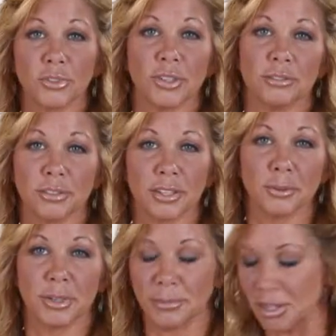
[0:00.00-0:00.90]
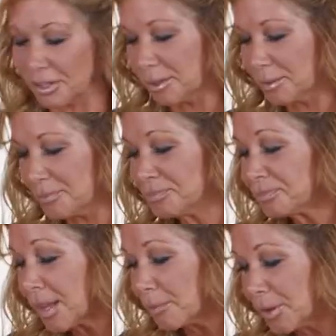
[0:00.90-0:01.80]
so I don't forget what I'm talking about.
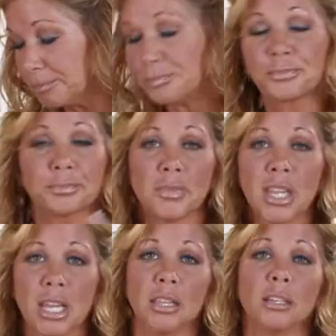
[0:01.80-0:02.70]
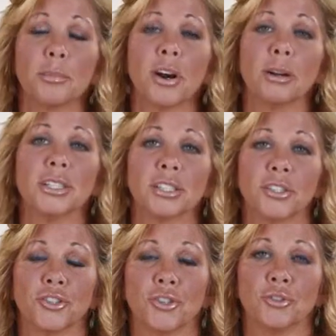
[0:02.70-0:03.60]
But in the departments
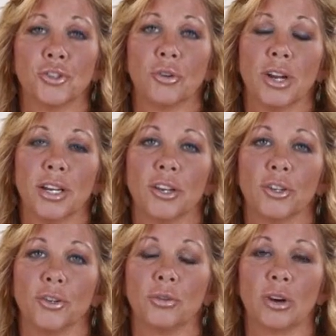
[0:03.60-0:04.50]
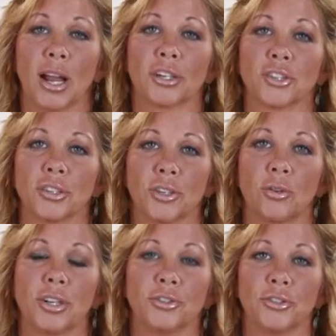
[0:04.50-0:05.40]
that you join, you are actually
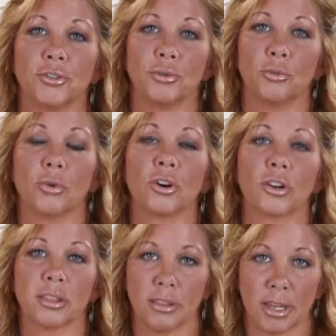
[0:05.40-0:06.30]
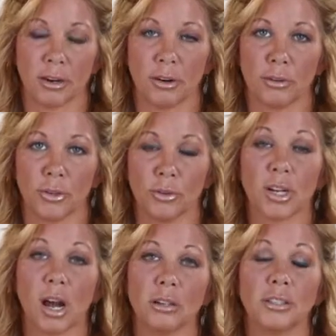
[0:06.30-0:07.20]
going to work there. Your
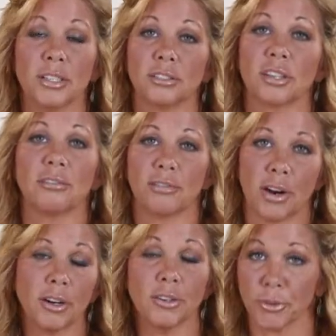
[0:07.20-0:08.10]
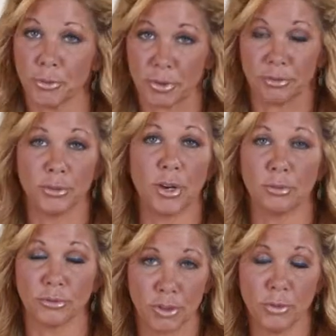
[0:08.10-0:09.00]
colleagues can fire you if you
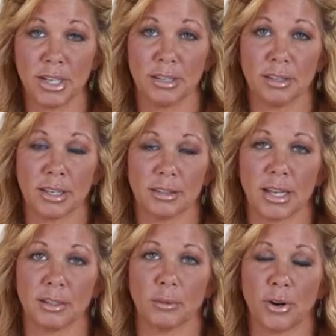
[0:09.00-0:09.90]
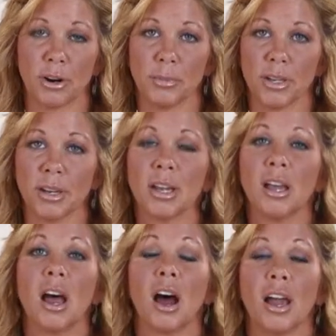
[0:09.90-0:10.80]
don't do anything in that department.
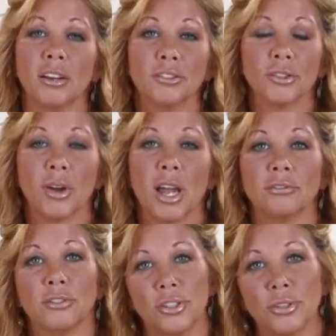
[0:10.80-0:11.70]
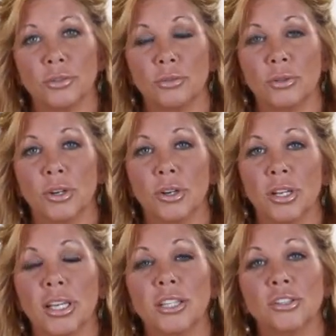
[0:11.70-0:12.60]
I also have two
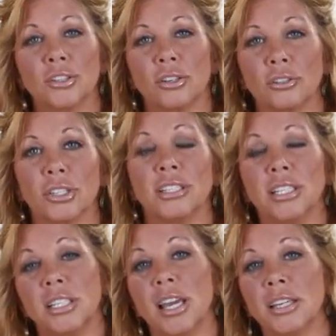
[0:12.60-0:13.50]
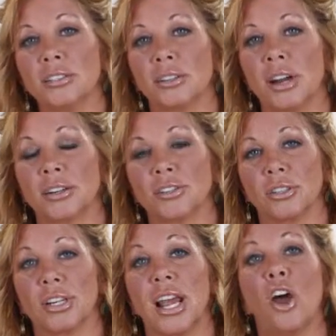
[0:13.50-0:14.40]
interns and TAs that are
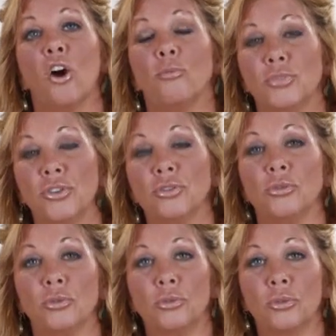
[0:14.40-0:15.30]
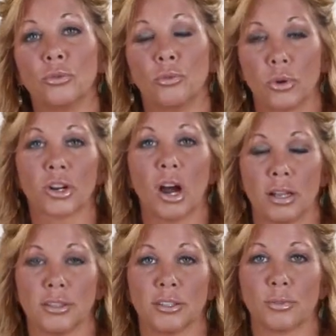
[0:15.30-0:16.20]
actually going to help you work
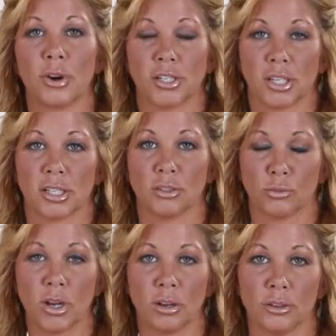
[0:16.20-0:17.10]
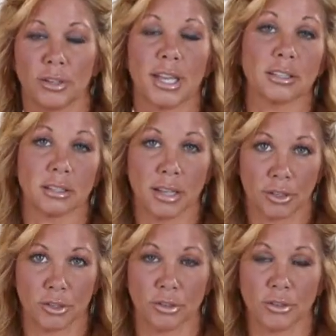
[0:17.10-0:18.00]
on this project as well. They're guest
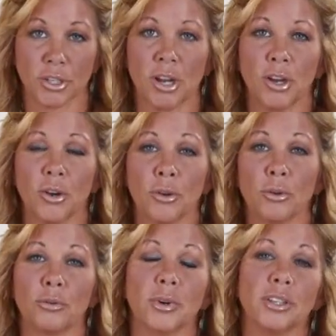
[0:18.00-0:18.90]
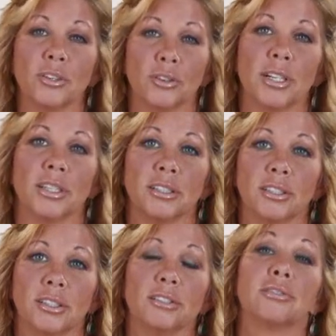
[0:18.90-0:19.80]
lecturers who are really good in
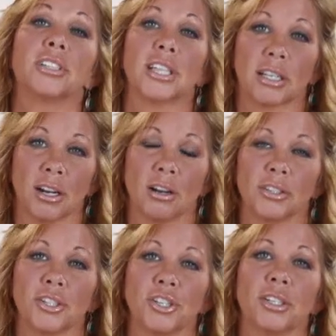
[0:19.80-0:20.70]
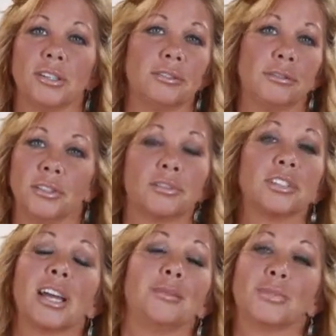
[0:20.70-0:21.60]
different technology,
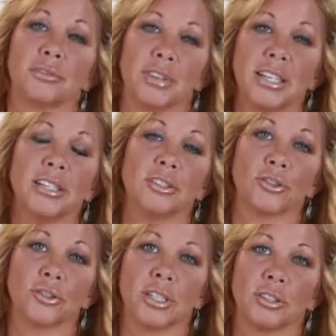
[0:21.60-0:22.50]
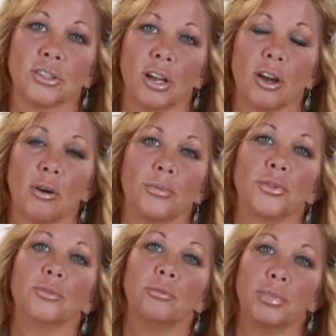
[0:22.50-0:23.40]
different types of industries to help
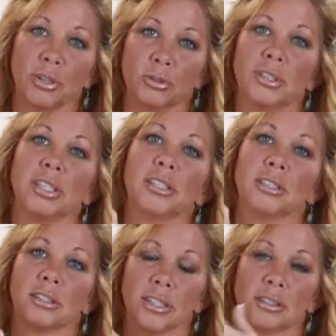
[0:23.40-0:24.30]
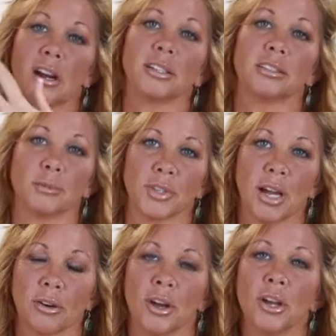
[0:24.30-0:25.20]
you build these concepts
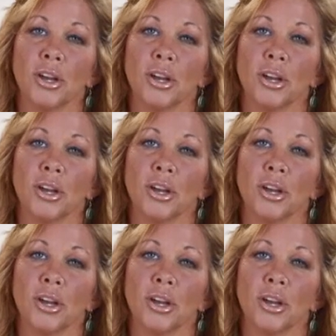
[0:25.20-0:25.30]
out.